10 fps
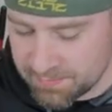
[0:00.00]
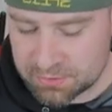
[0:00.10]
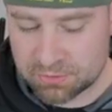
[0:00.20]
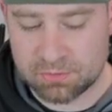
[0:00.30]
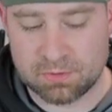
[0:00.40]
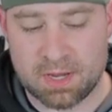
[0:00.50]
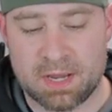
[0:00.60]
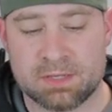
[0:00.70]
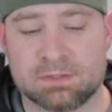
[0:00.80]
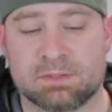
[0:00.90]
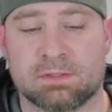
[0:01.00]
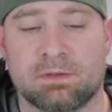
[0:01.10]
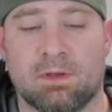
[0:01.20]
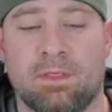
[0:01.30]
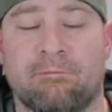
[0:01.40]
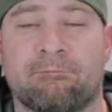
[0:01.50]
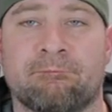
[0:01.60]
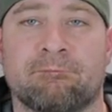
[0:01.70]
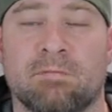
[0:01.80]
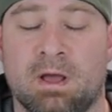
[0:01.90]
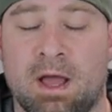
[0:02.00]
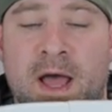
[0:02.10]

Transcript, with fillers: I'm gonna show you guys the, uh,